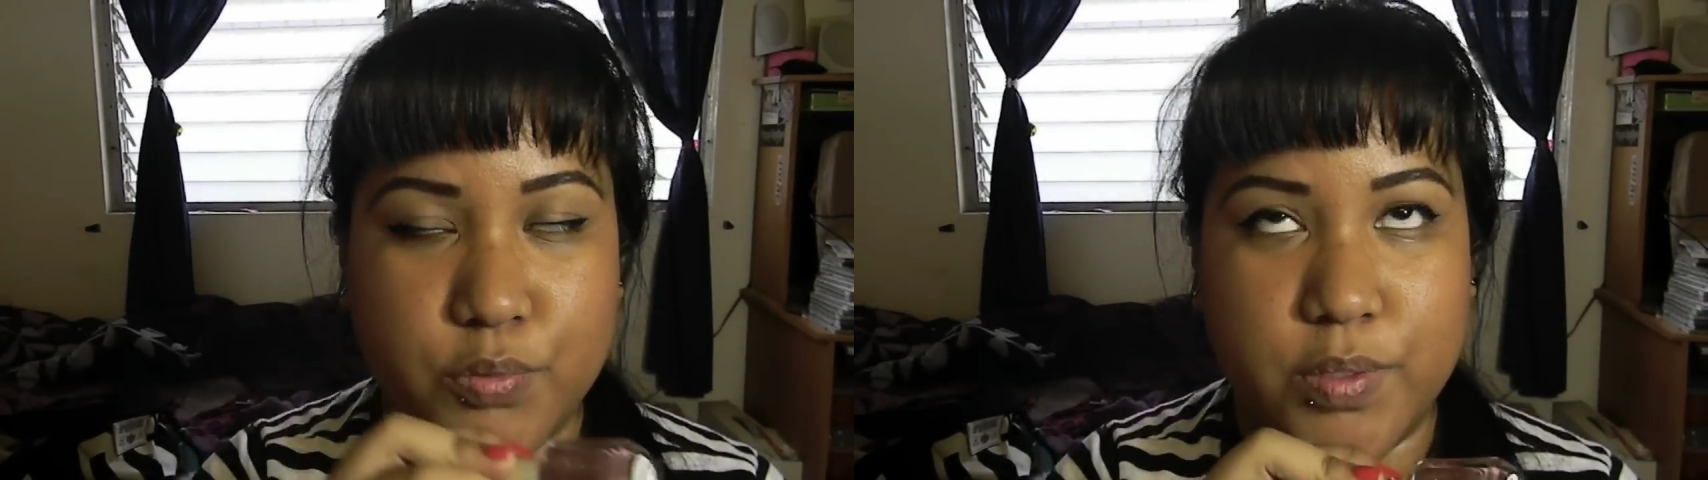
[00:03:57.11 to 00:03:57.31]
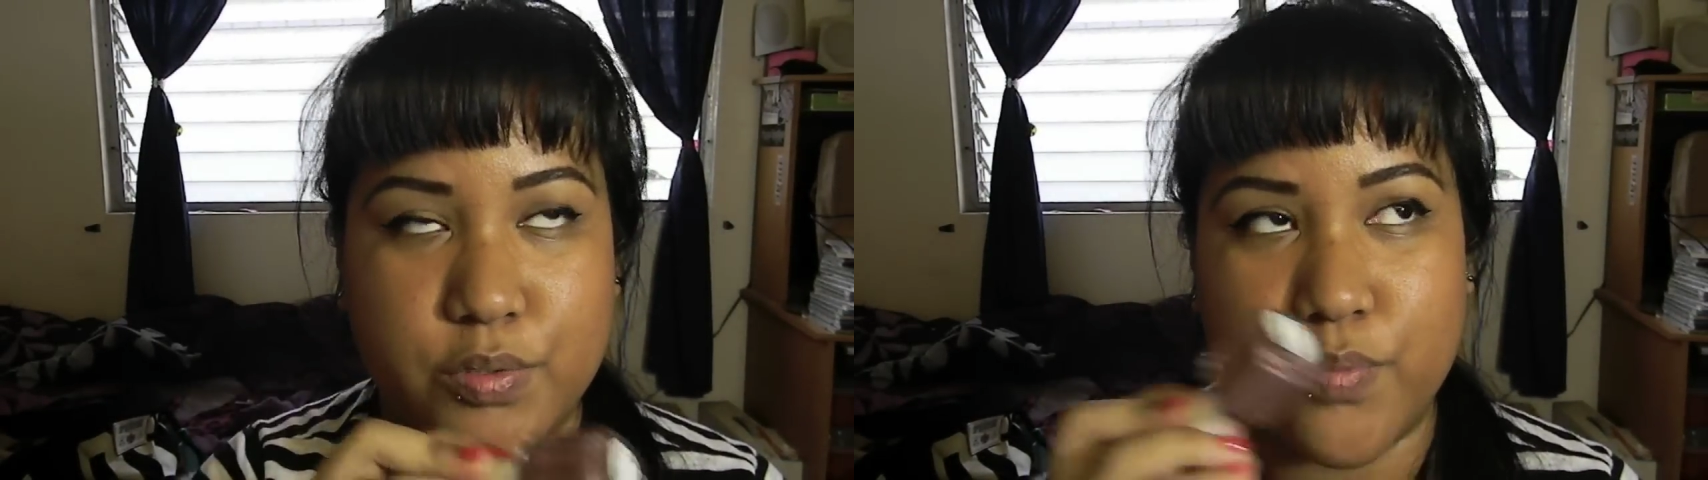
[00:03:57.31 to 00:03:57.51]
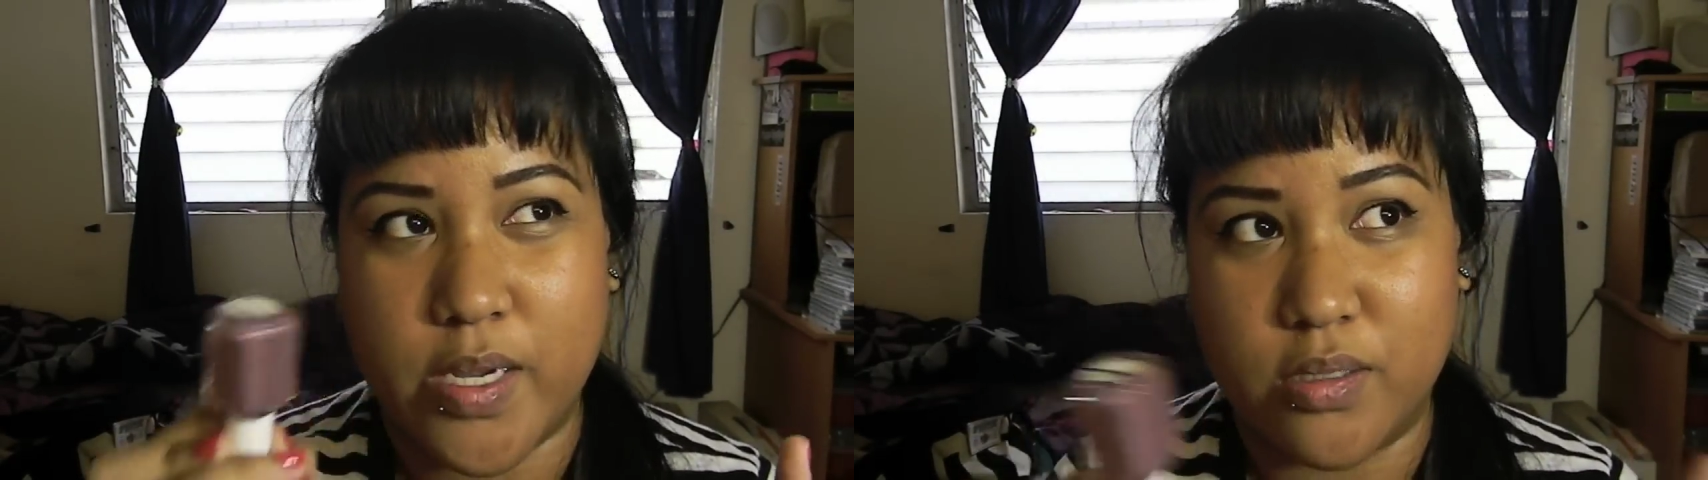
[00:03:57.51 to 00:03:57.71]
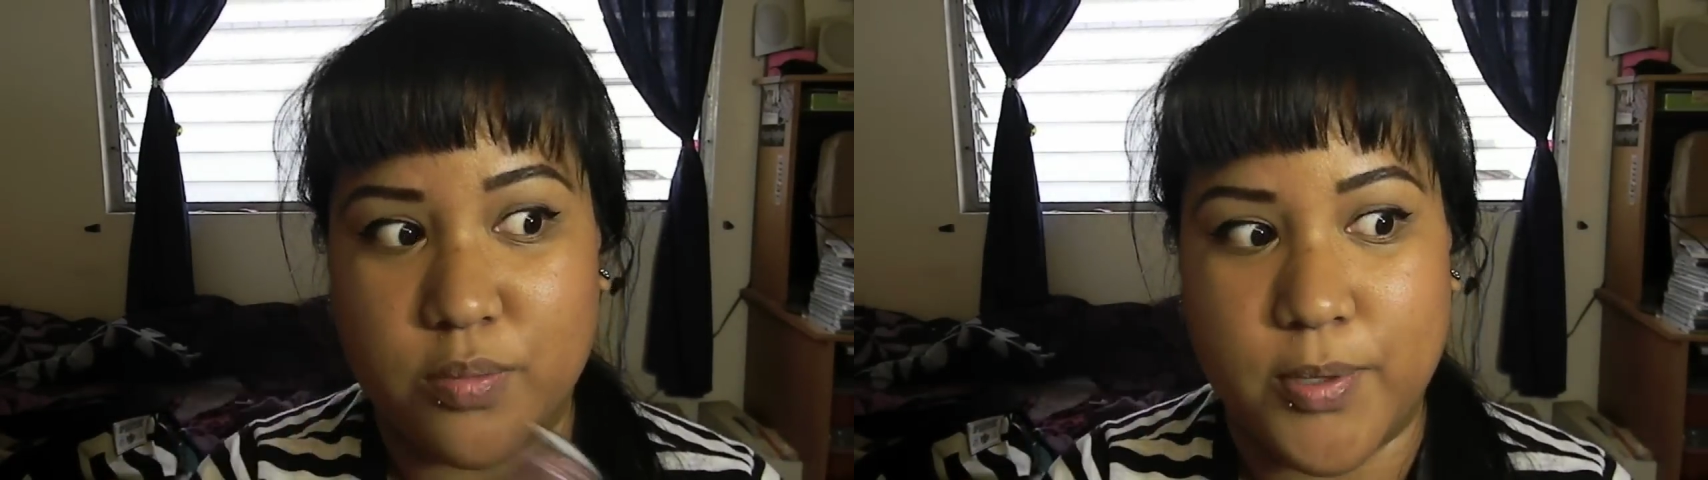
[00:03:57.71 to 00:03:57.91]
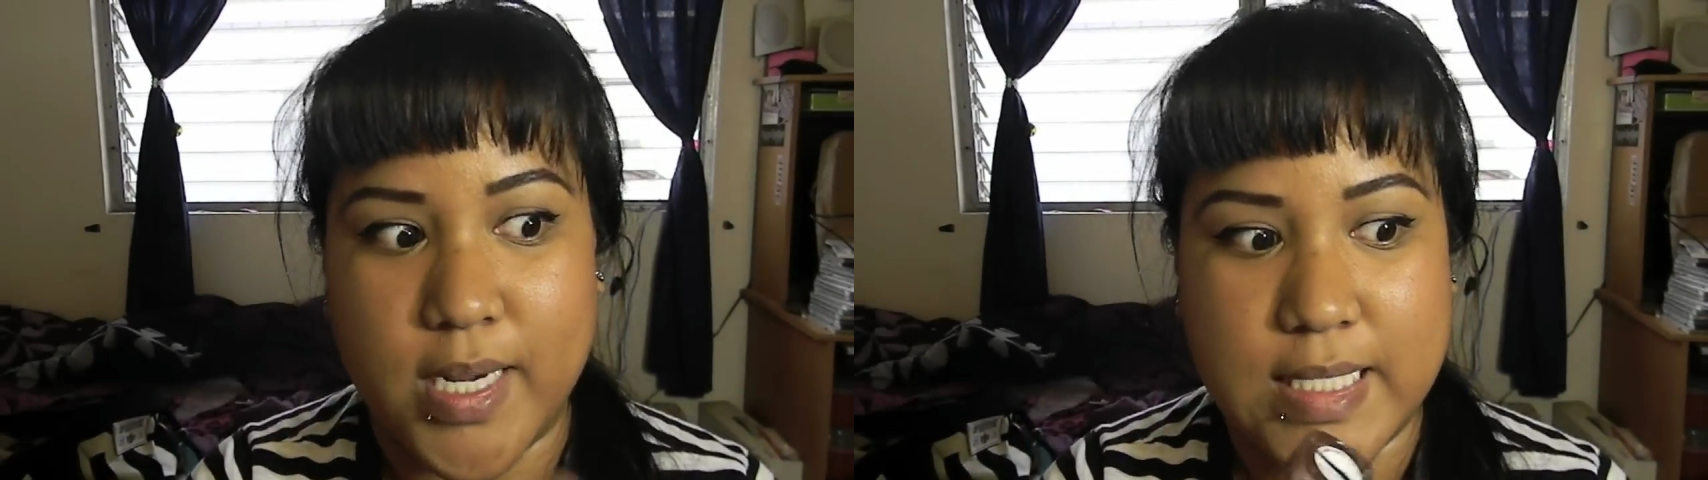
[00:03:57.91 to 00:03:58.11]
which regular
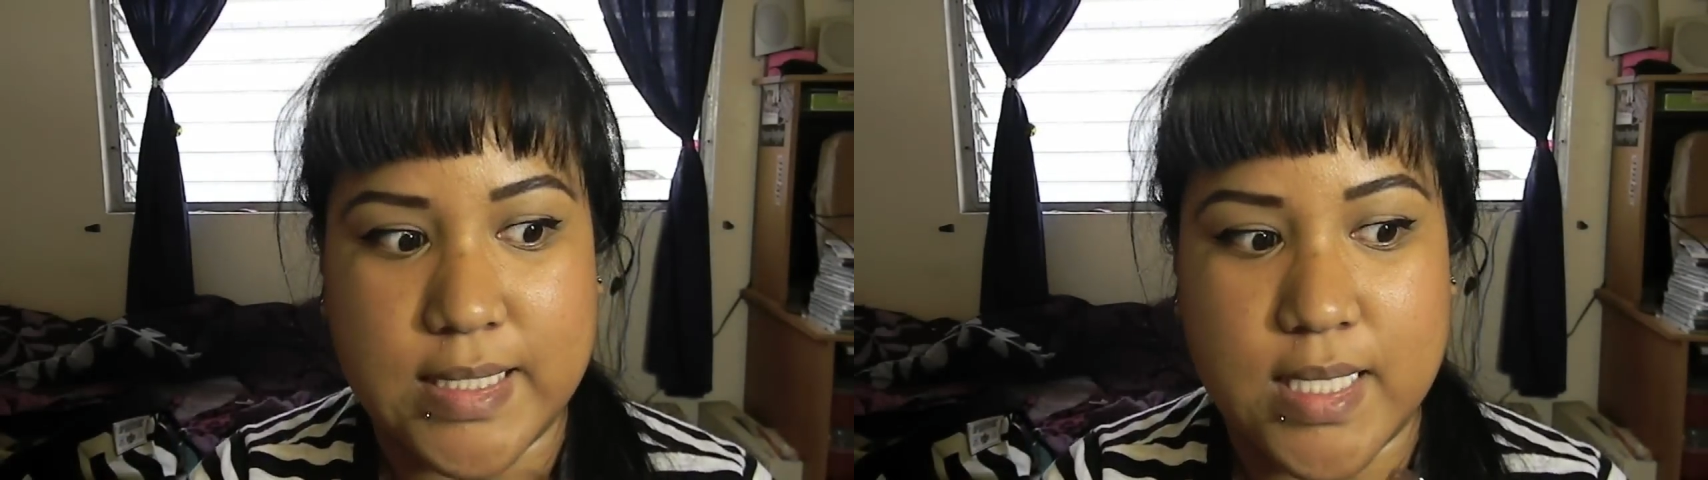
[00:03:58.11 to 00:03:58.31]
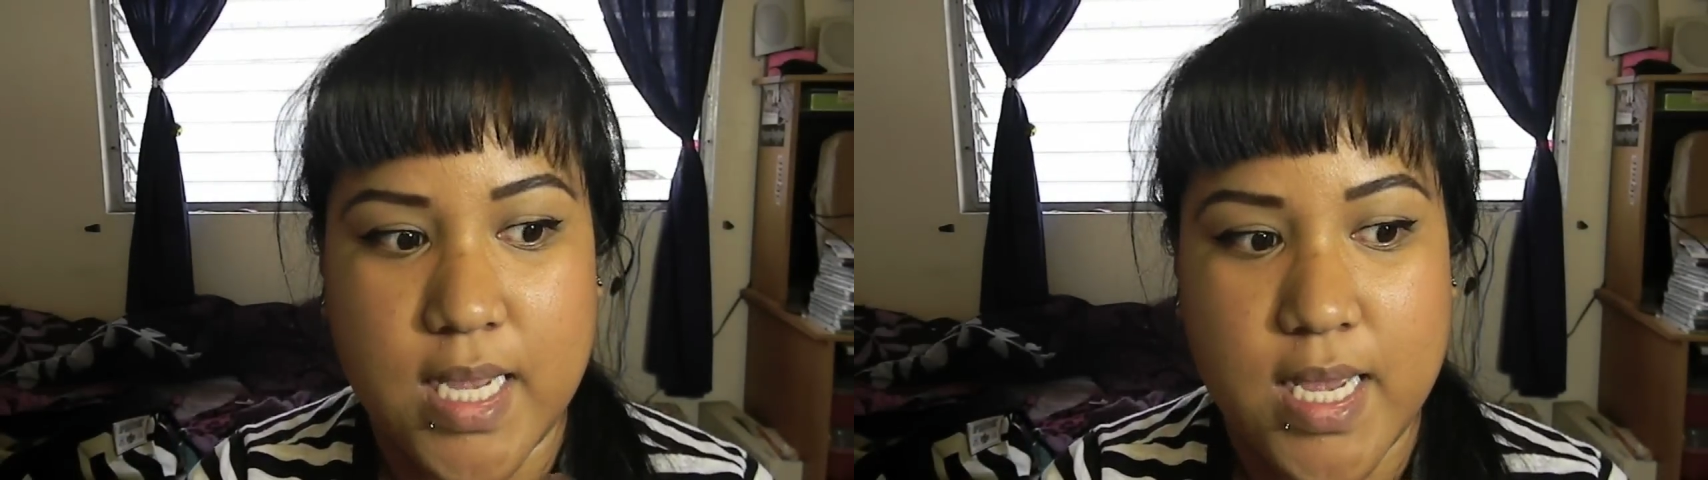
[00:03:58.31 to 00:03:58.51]
price,